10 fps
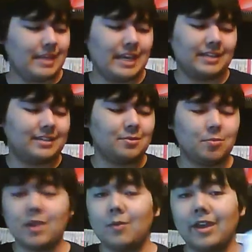Yeah, it's just a
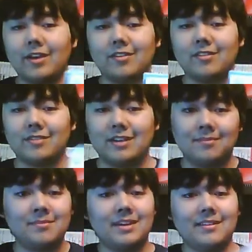Wii wheel,
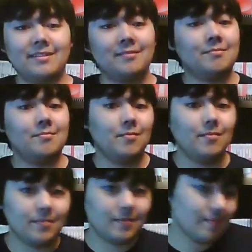but
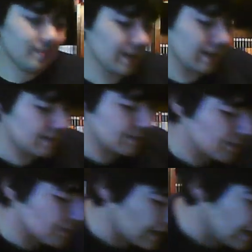I guess it's cool